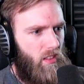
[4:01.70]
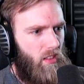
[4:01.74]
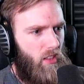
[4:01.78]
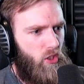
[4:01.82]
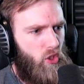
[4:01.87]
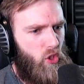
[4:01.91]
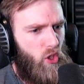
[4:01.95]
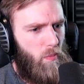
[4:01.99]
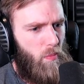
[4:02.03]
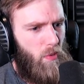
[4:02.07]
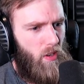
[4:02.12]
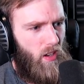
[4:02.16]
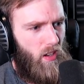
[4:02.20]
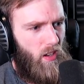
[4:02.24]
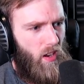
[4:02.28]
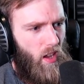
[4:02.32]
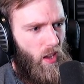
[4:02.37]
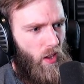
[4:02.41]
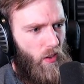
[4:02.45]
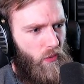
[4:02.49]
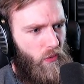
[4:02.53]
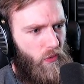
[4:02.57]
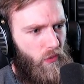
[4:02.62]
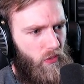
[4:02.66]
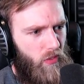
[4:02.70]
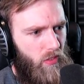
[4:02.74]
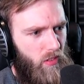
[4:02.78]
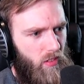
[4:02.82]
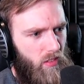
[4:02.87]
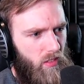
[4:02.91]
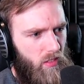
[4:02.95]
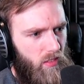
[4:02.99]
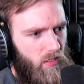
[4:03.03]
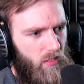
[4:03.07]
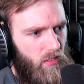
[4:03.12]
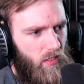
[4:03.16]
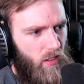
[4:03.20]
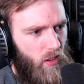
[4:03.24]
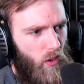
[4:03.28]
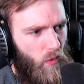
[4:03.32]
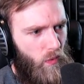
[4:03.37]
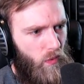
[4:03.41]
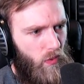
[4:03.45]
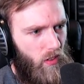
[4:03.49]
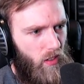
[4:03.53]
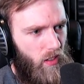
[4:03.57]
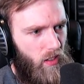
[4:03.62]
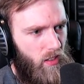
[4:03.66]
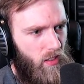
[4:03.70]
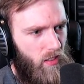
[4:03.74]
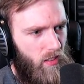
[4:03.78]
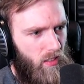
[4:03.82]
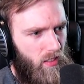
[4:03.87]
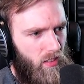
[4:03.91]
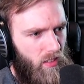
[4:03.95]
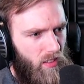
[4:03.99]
This should be enough. Hopefully.